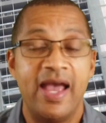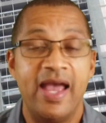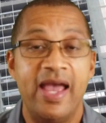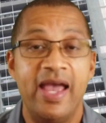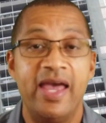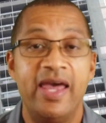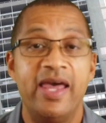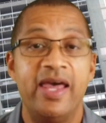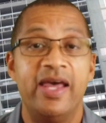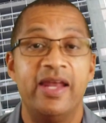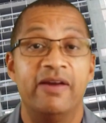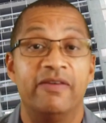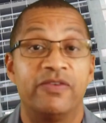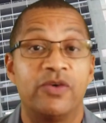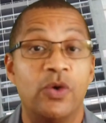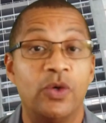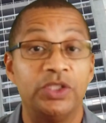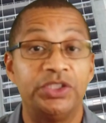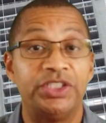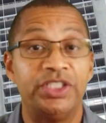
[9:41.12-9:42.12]
And of
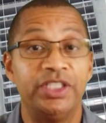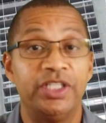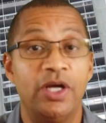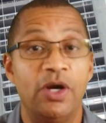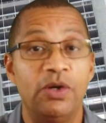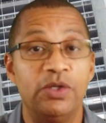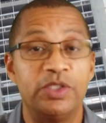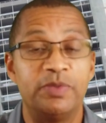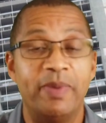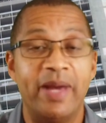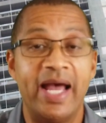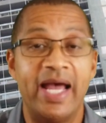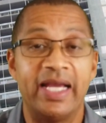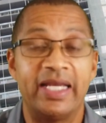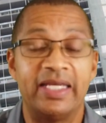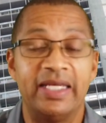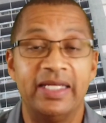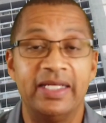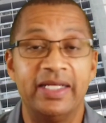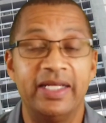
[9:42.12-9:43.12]
course, she goes
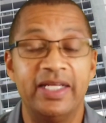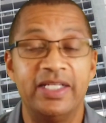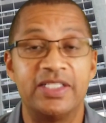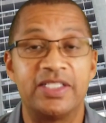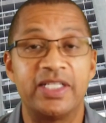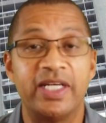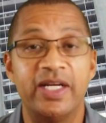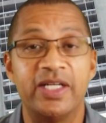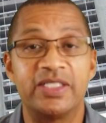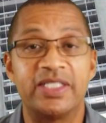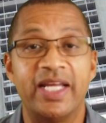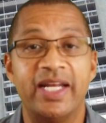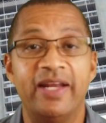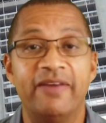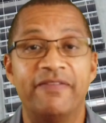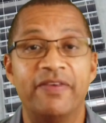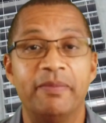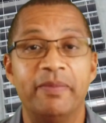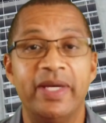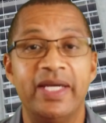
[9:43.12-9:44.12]
back and shares that
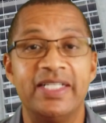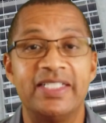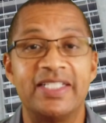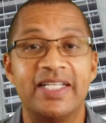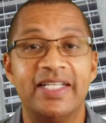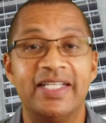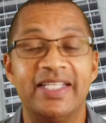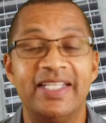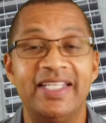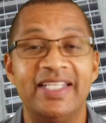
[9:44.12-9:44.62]
information.